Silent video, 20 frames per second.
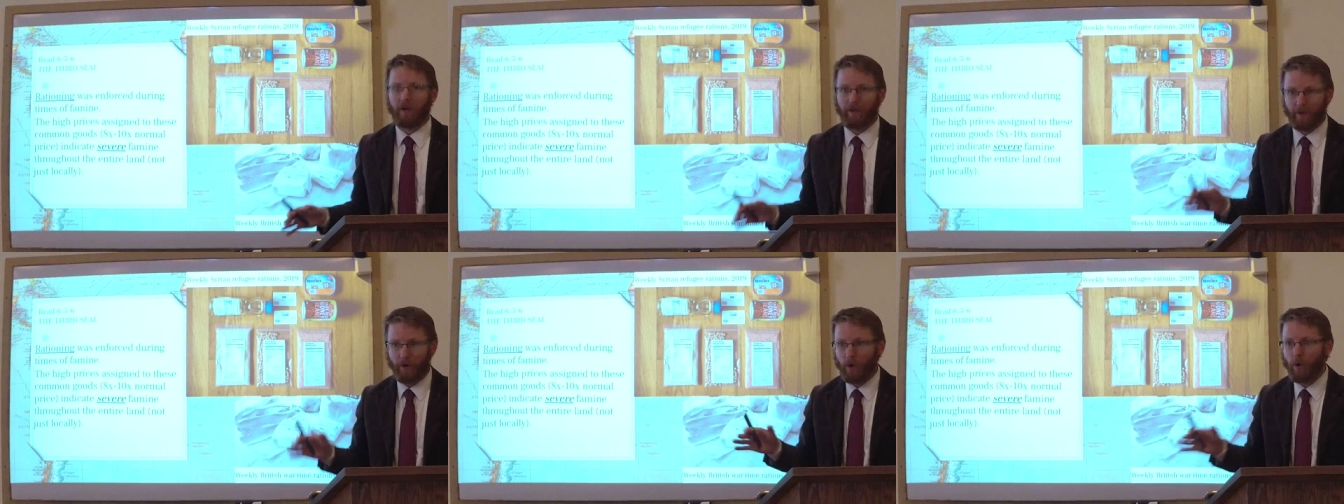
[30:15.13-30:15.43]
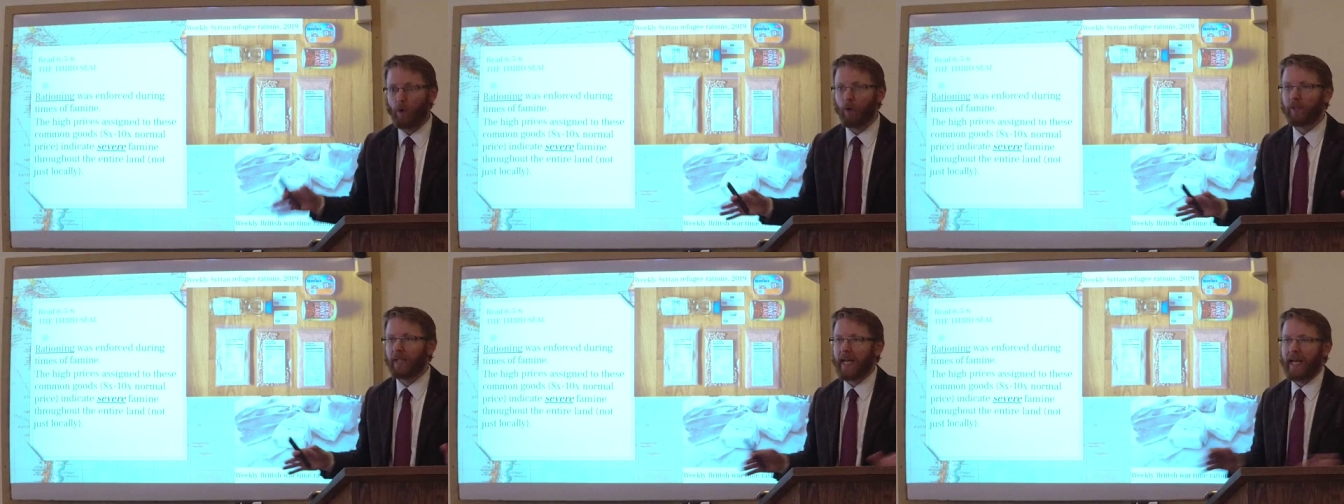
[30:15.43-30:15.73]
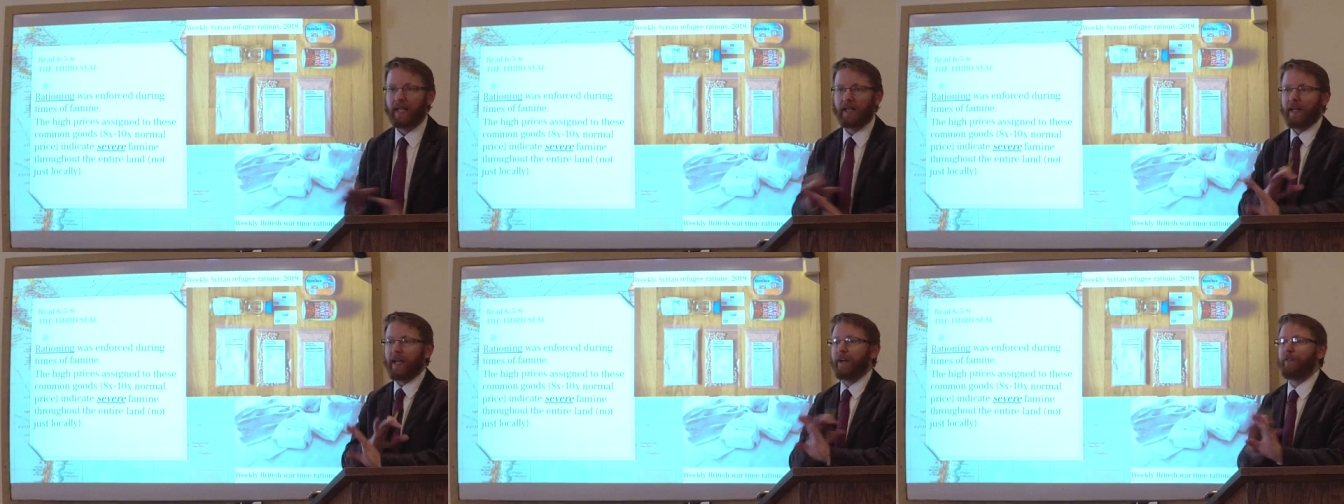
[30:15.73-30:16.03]
the whole
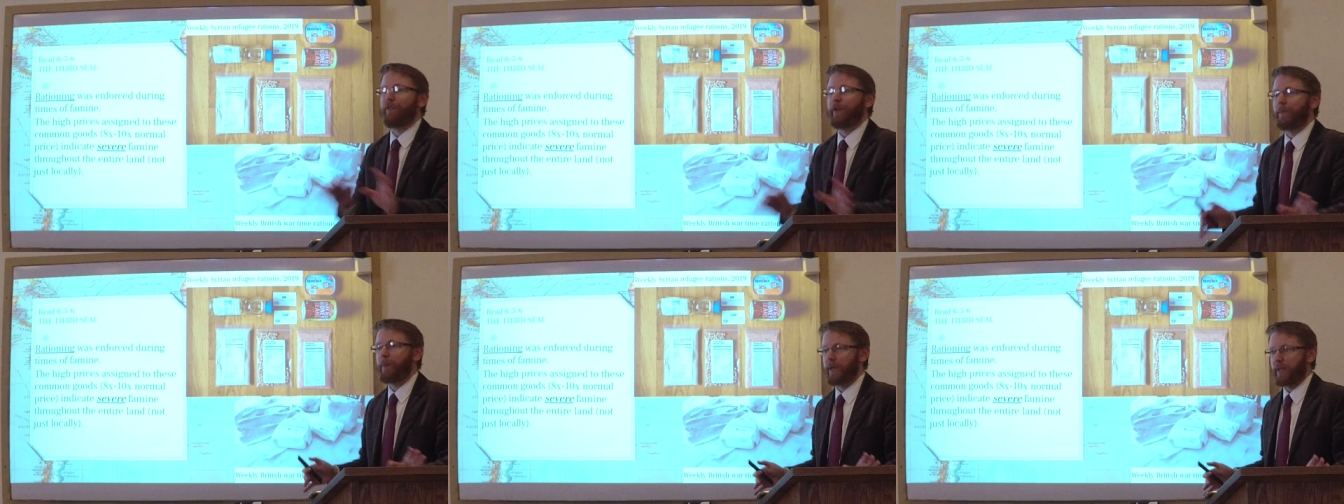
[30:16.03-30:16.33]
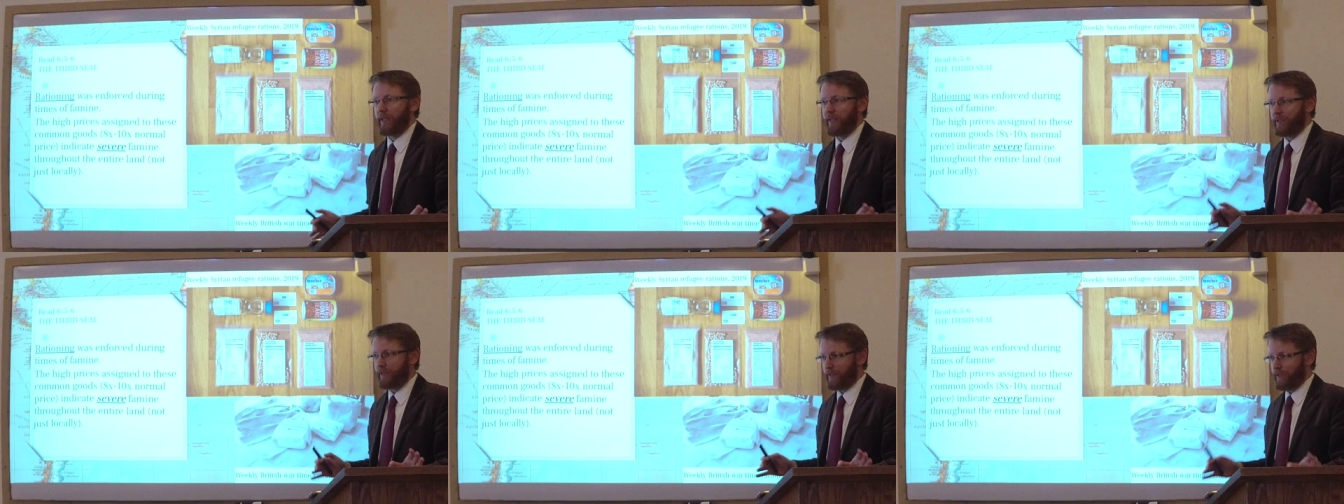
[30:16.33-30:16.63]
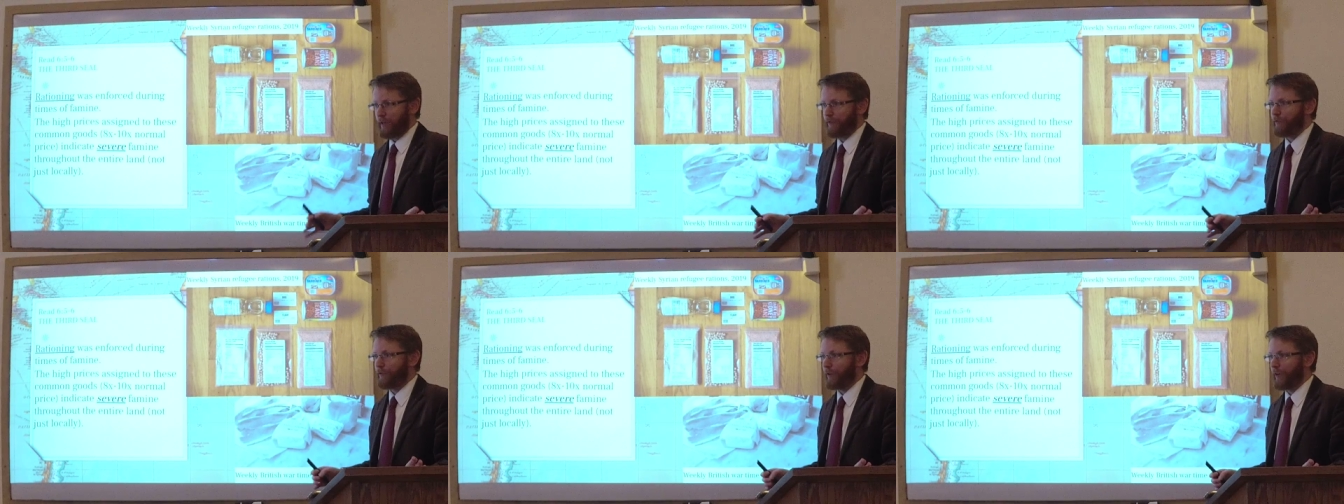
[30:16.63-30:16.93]
land. Everybody is
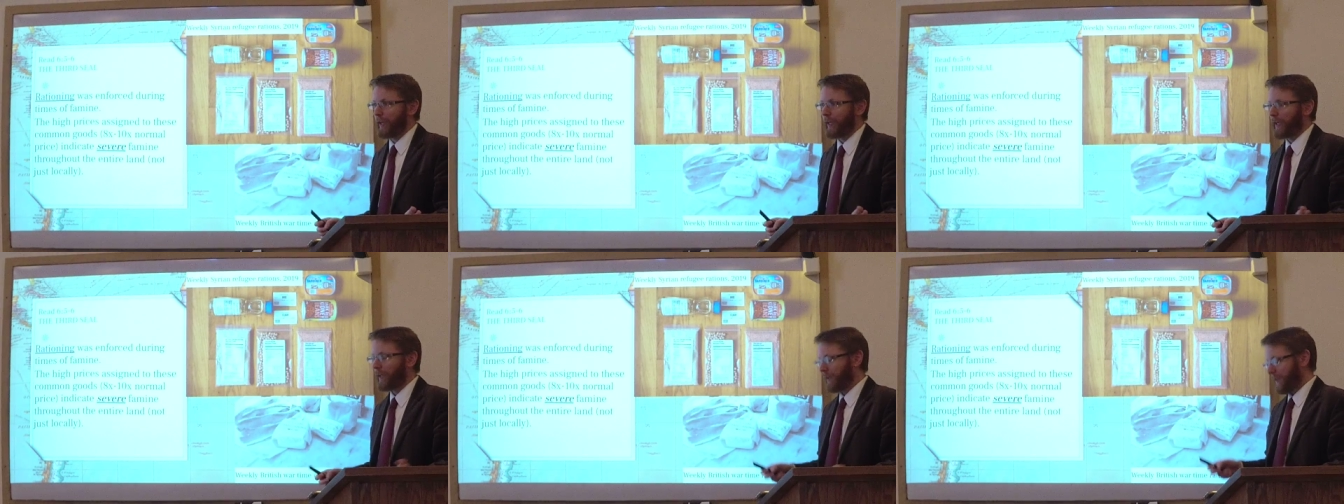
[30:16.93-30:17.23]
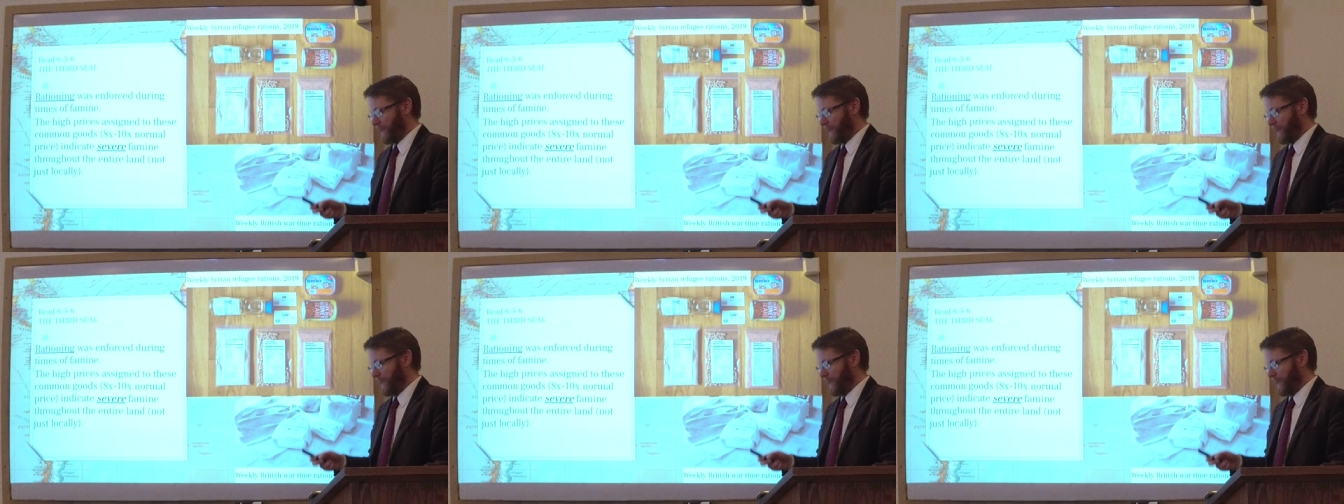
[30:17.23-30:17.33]
suffering.